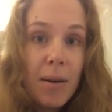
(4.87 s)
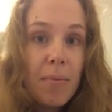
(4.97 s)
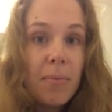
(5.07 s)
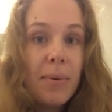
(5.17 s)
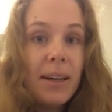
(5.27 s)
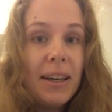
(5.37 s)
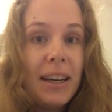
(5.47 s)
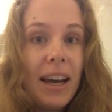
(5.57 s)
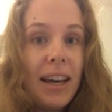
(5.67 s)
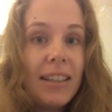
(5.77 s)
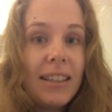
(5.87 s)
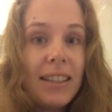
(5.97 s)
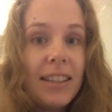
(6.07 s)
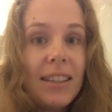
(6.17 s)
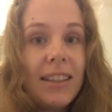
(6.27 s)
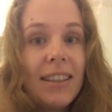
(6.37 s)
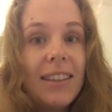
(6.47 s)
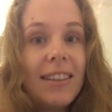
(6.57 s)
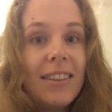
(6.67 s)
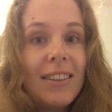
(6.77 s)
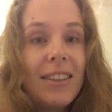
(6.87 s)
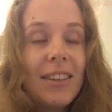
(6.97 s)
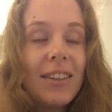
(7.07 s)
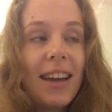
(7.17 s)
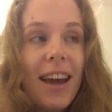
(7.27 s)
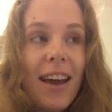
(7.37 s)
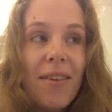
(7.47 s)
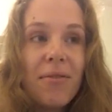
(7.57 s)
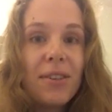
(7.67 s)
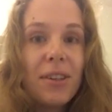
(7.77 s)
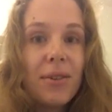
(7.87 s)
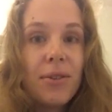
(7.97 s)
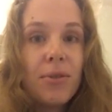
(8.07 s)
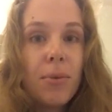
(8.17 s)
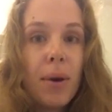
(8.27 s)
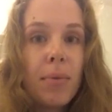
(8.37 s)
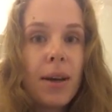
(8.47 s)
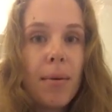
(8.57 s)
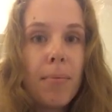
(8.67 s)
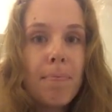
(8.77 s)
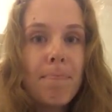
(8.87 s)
but I still don't have a good webcam.